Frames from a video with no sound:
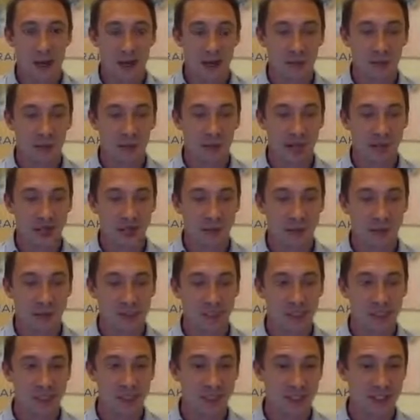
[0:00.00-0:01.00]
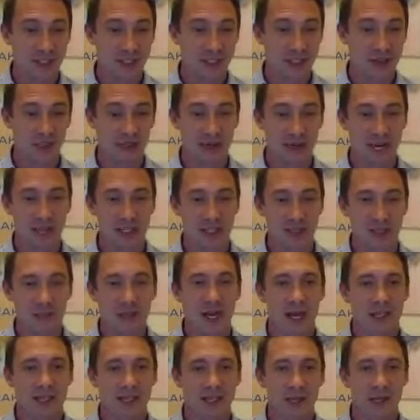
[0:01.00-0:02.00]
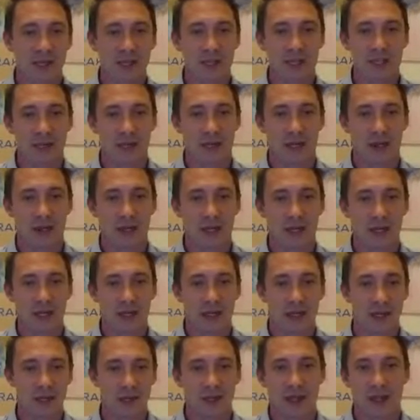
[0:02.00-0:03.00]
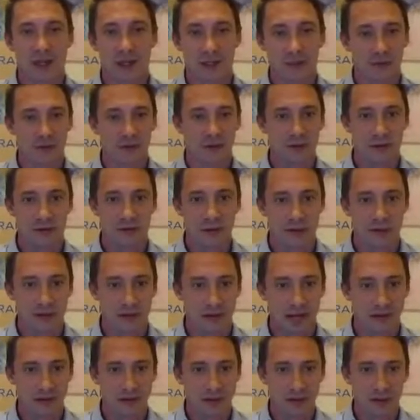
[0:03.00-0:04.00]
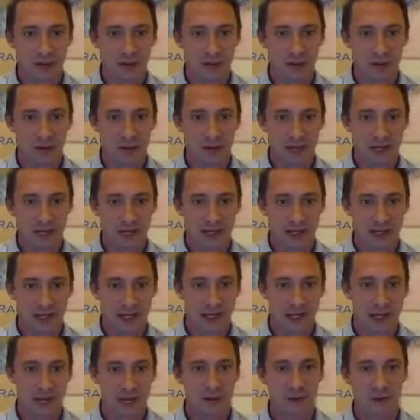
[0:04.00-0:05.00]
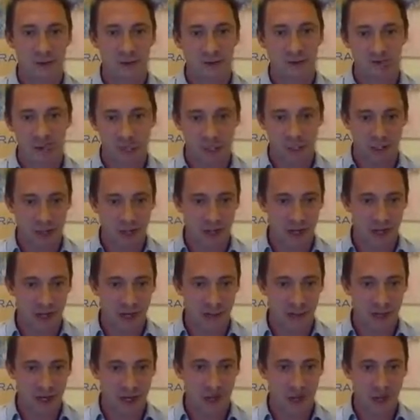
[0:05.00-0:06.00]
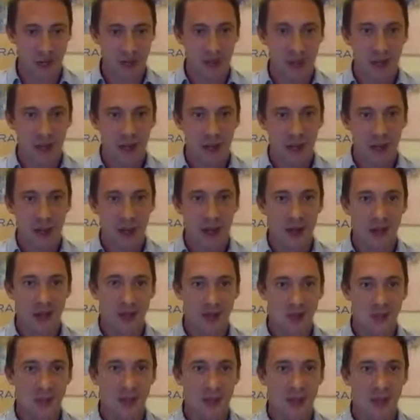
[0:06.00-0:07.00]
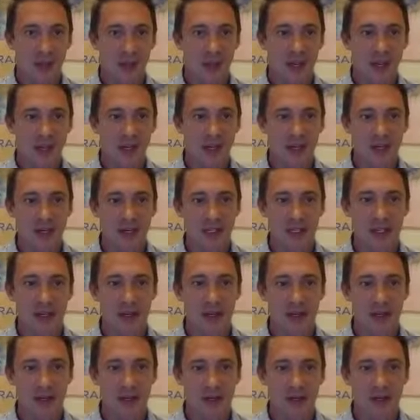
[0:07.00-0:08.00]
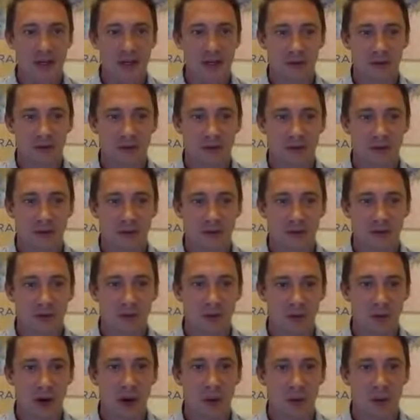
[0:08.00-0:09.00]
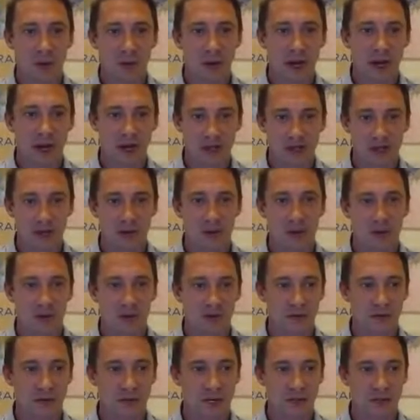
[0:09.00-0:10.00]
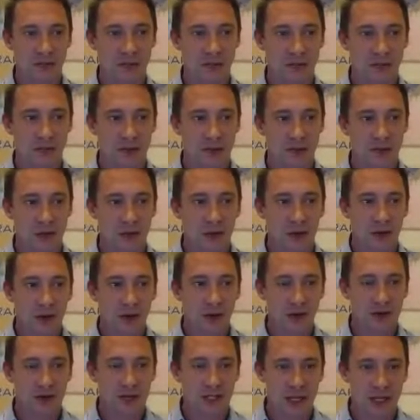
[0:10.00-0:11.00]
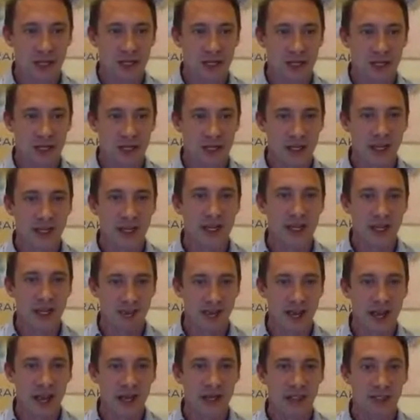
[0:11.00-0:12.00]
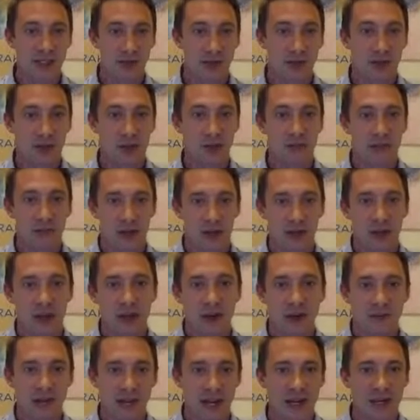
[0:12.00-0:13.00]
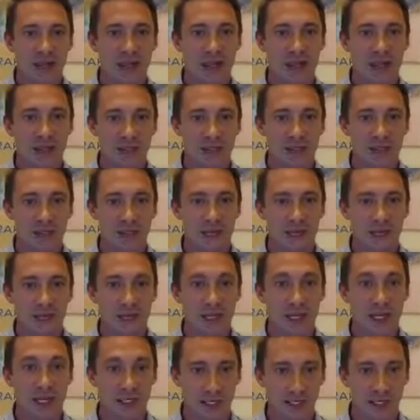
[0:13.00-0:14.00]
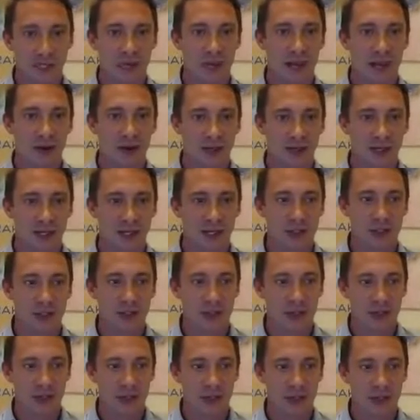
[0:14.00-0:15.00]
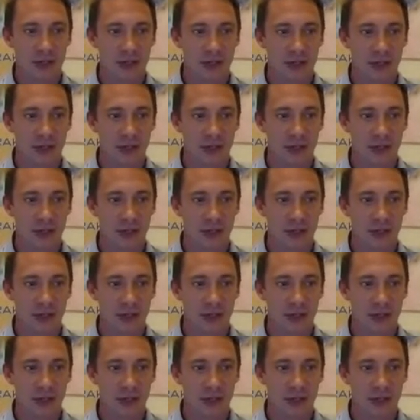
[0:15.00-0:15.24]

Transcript: expertise has been stretched massively by being, if you've got 1,000 employees, they're now working from home. It's very difficult for them to operate in a normal fashion. So we've seen that kind of exit route for a lot of lenders being slower than it should be.